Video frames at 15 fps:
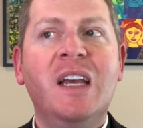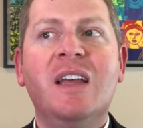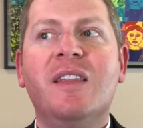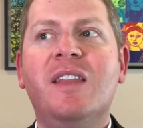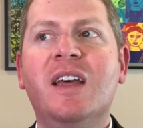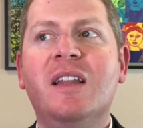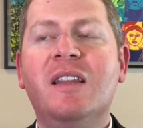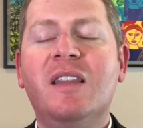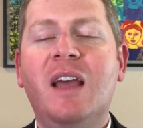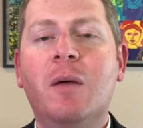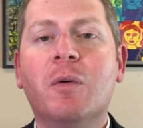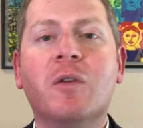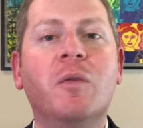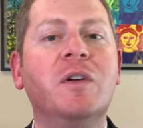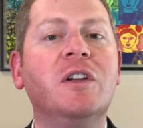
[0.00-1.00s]
then they
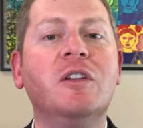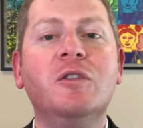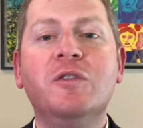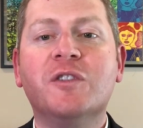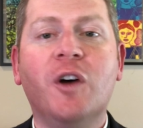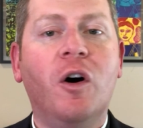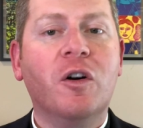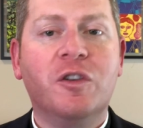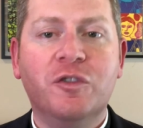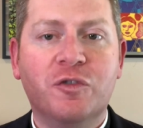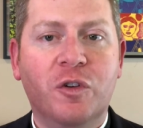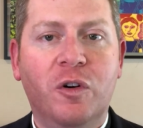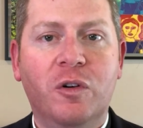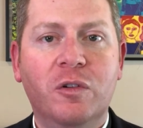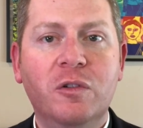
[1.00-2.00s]
were going to lose all
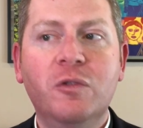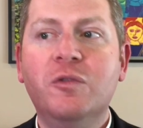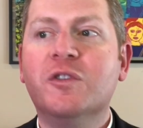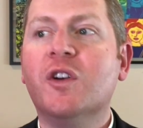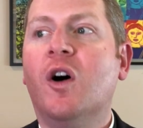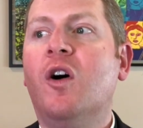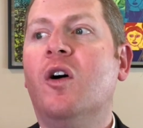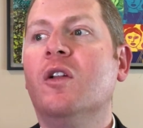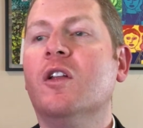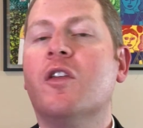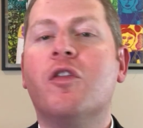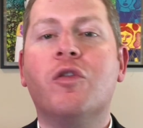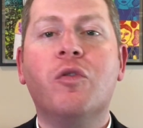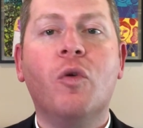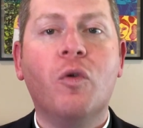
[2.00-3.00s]
control, lose all
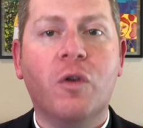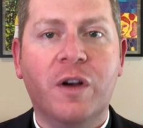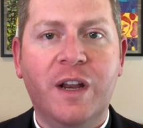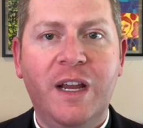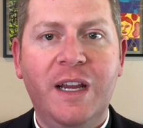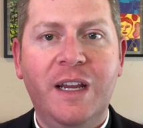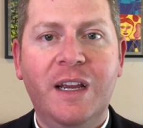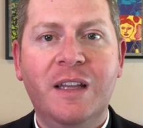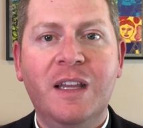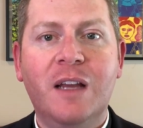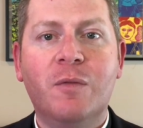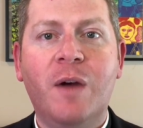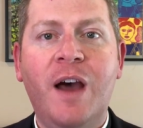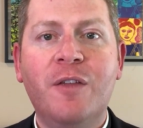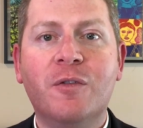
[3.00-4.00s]
authority, and they'd
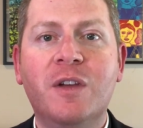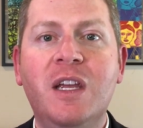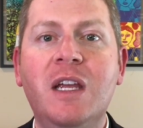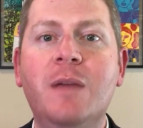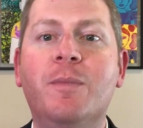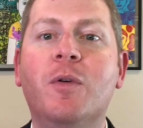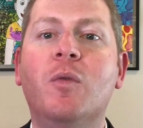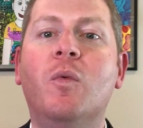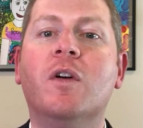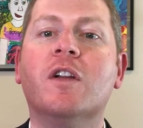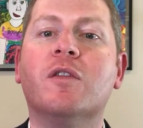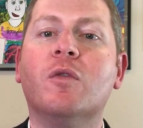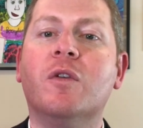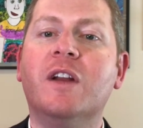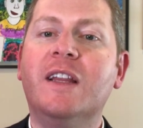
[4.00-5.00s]
rather keep what
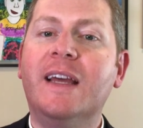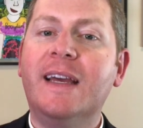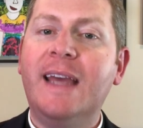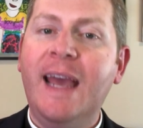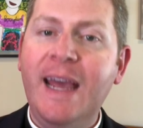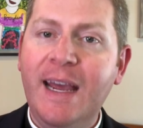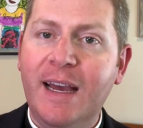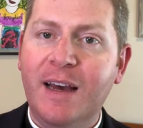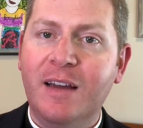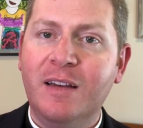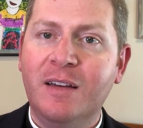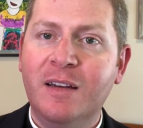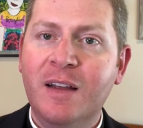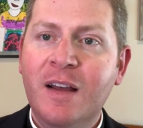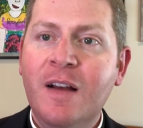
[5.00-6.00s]
authority they
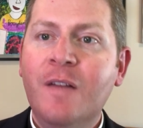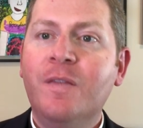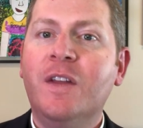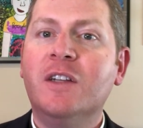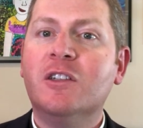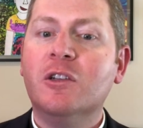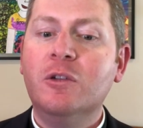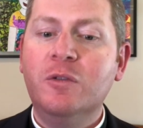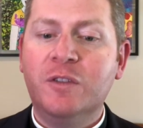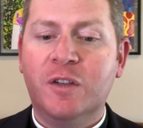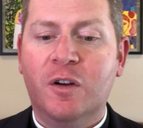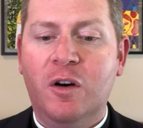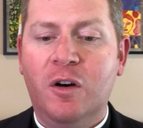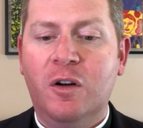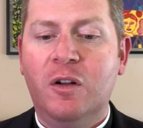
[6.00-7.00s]
can than to lose it
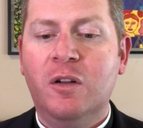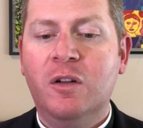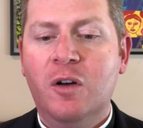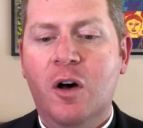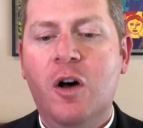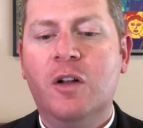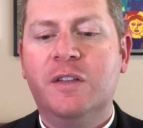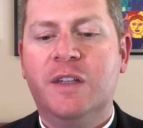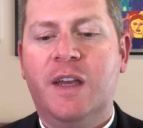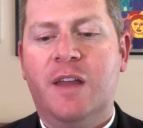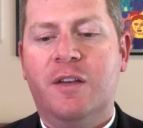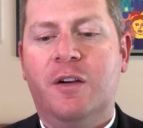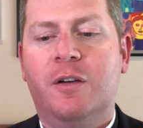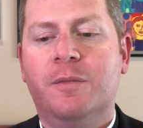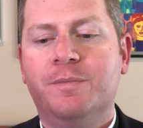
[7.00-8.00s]
all
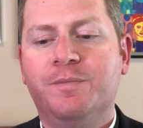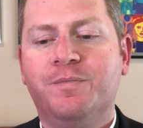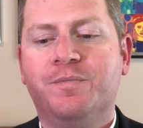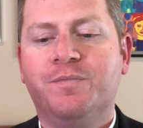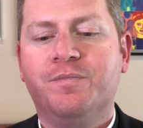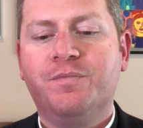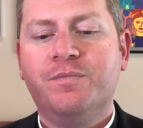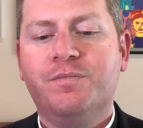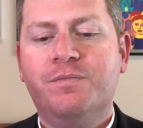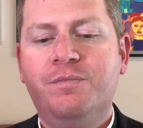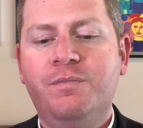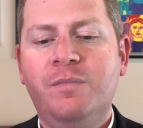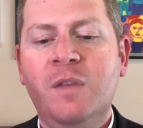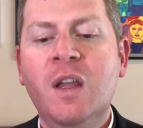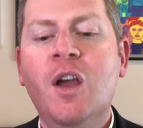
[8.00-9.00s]
altogether.
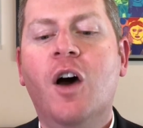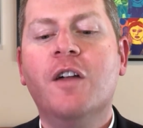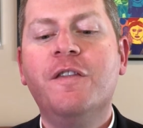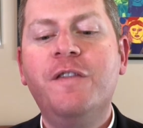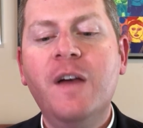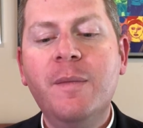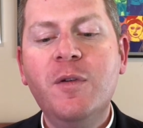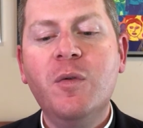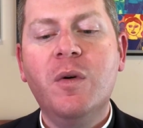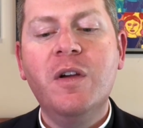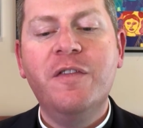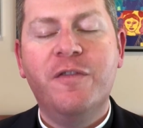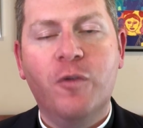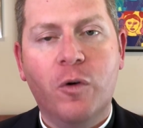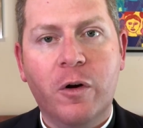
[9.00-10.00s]
On February
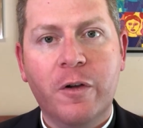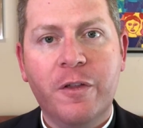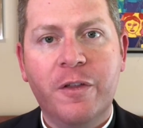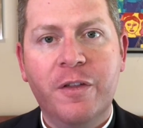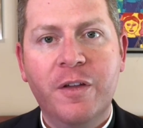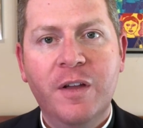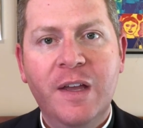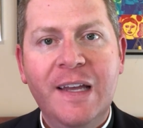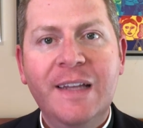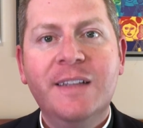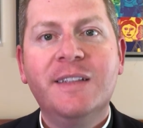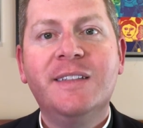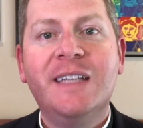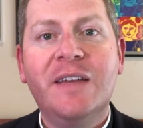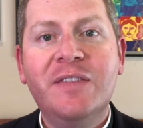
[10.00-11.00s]
4th,
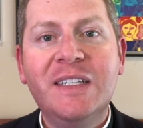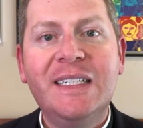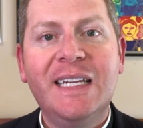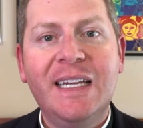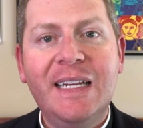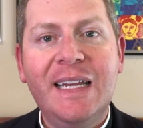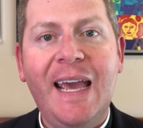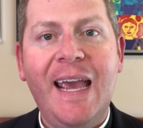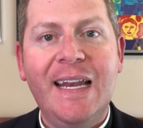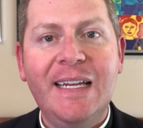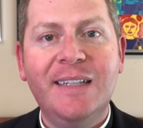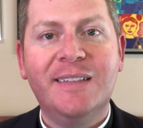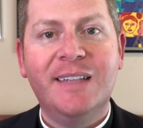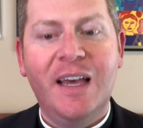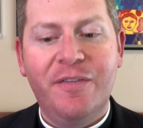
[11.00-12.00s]

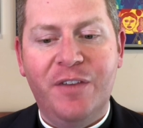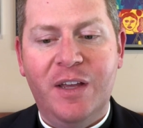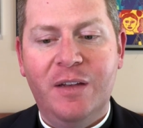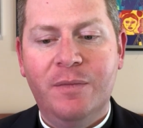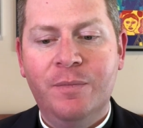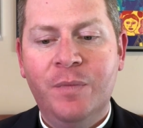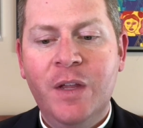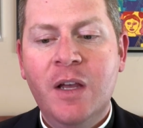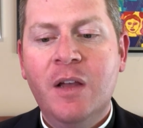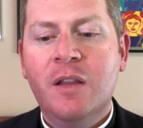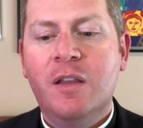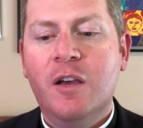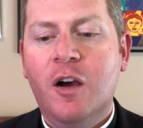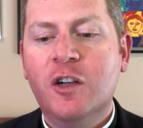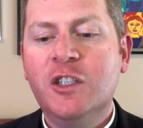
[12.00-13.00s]
1787,
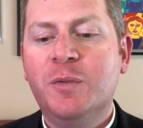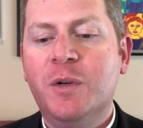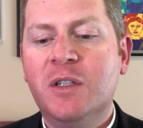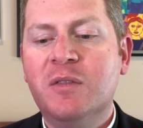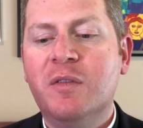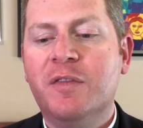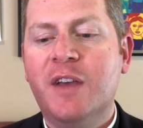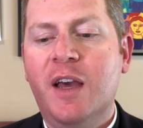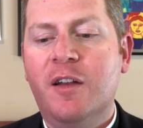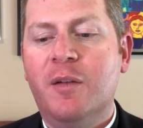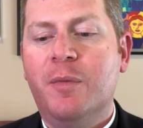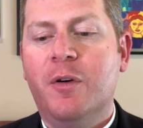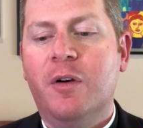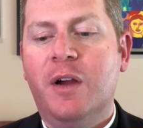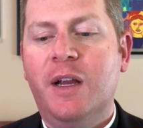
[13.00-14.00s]
the Archbishop of
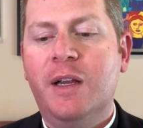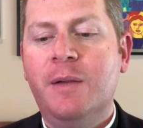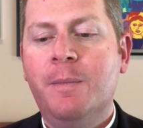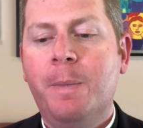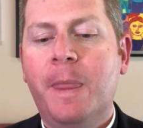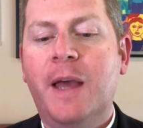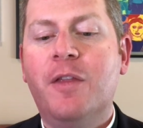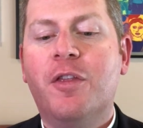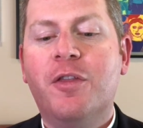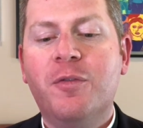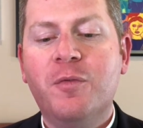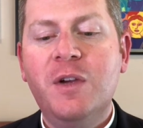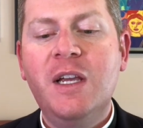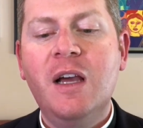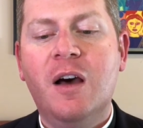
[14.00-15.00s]
Canterbury and
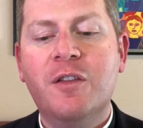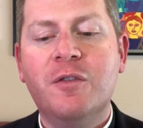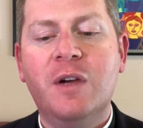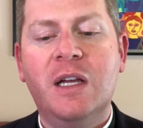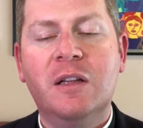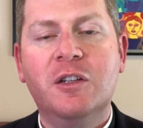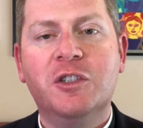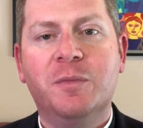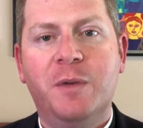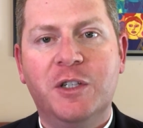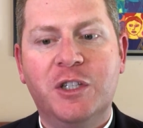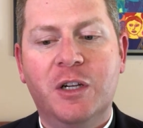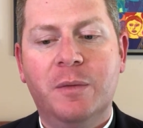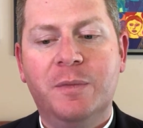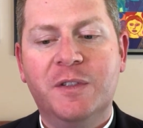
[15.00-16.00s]
3 other English
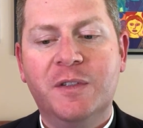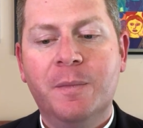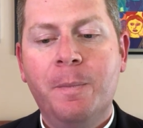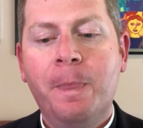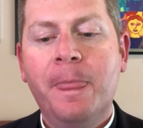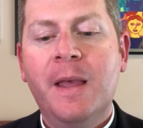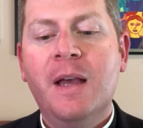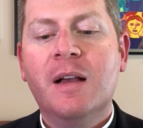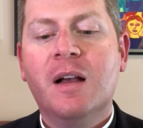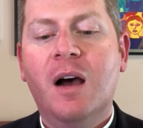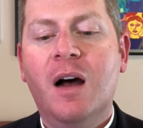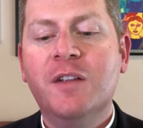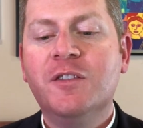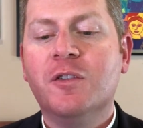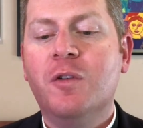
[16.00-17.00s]
bishops
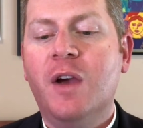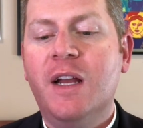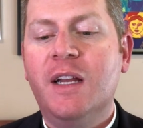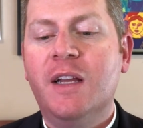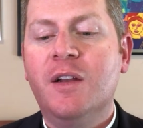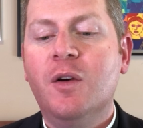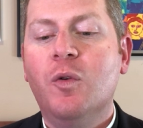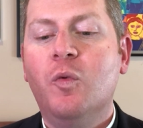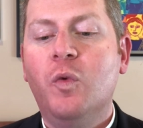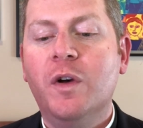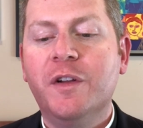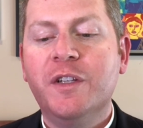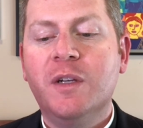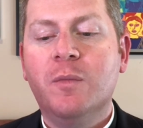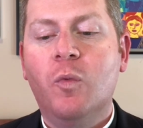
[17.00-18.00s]
consecrated
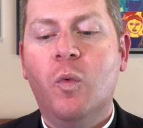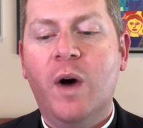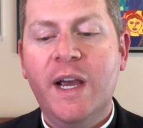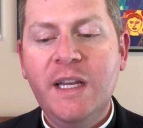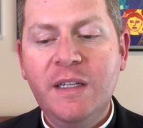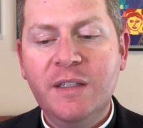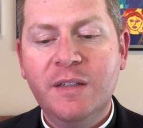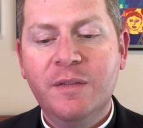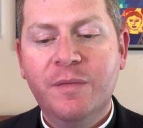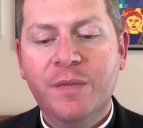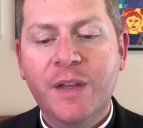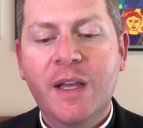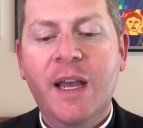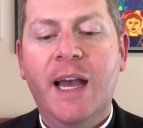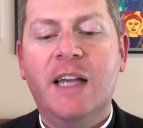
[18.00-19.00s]
William White
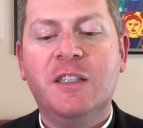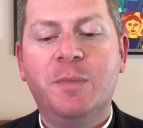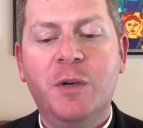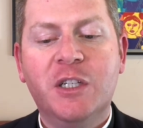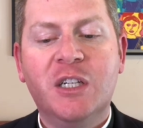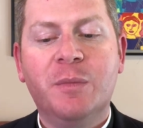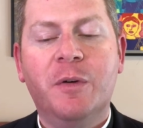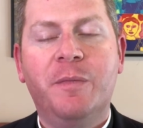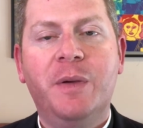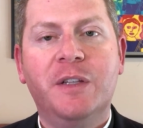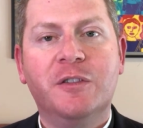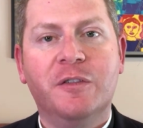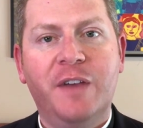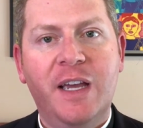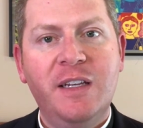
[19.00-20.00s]
as Bishop of
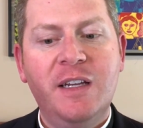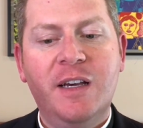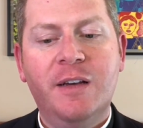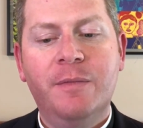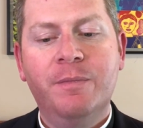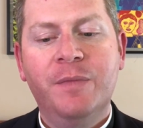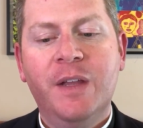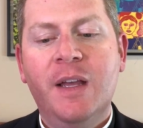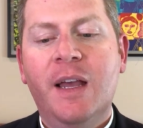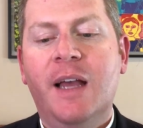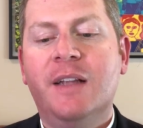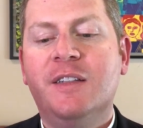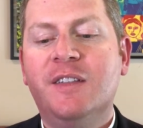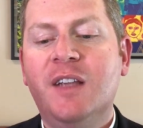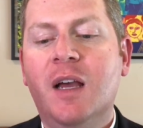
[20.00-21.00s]
Pennsylvania
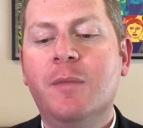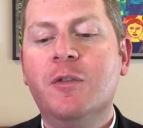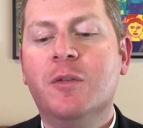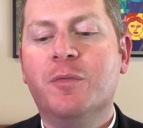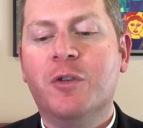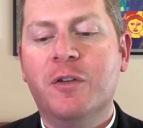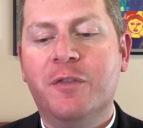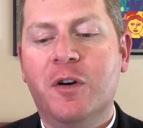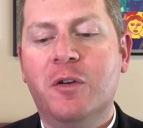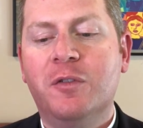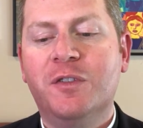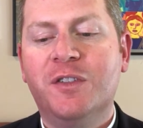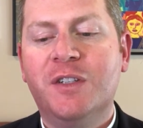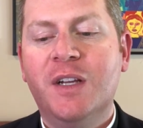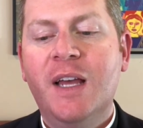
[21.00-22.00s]
and Samuel
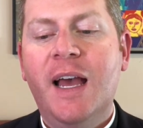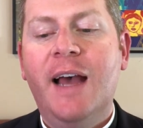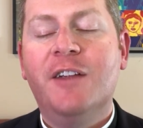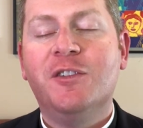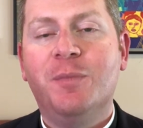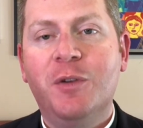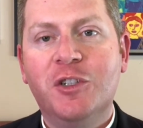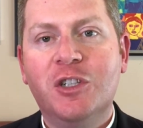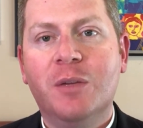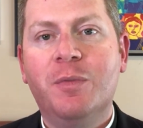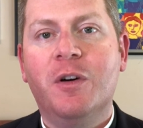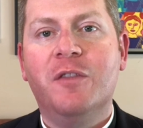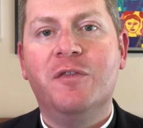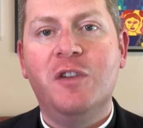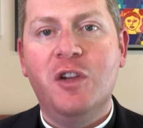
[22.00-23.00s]
Prevost as Bishop
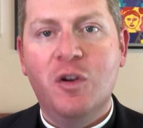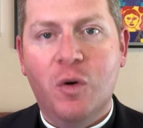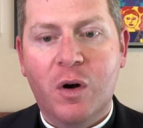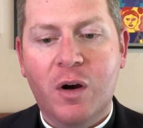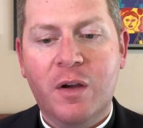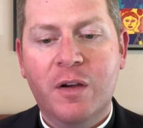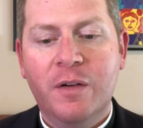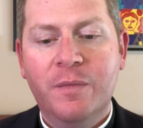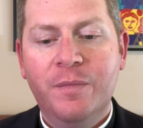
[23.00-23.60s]
of New York.